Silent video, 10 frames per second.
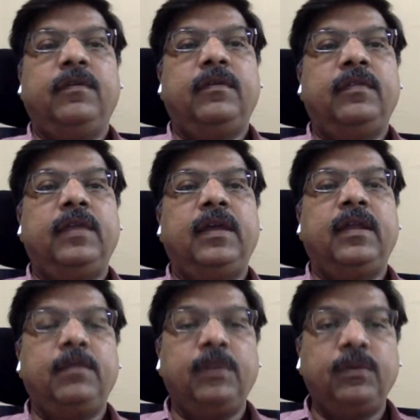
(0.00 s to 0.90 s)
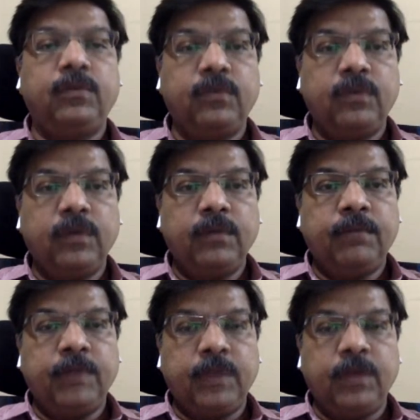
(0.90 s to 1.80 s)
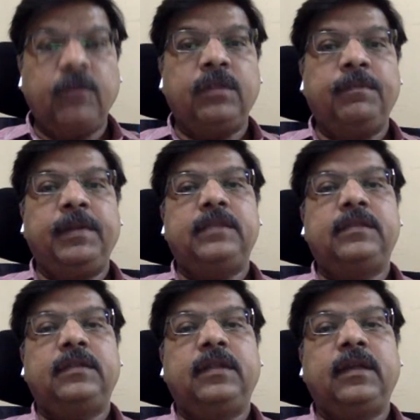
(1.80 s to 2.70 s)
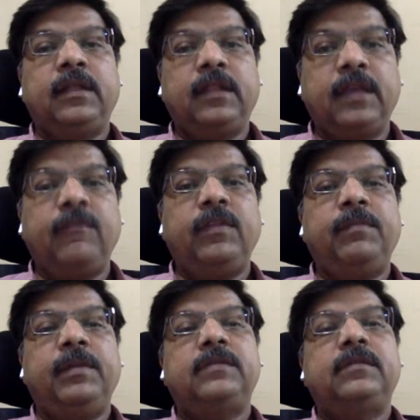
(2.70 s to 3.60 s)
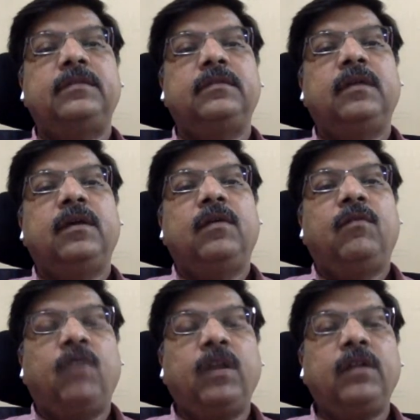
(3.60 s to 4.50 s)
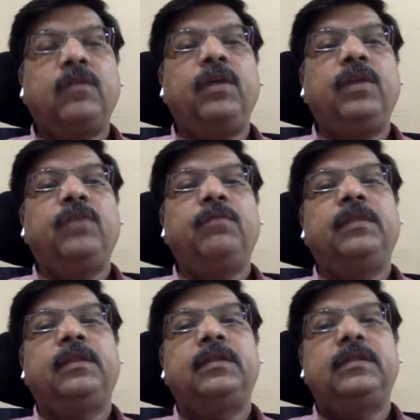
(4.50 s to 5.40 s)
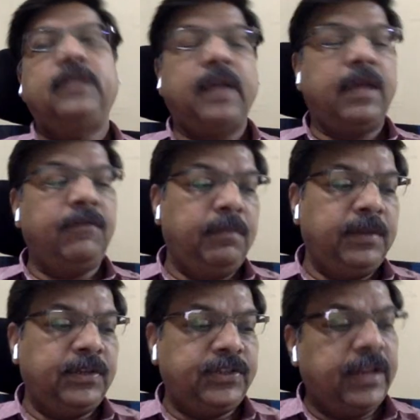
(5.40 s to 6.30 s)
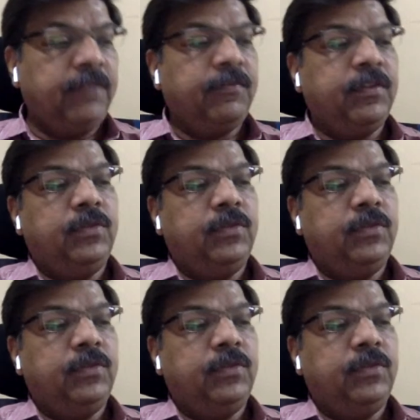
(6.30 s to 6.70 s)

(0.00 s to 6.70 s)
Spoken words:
they are able to procure the medicine and can give the medicine, what going to be the result I will be sharing with you.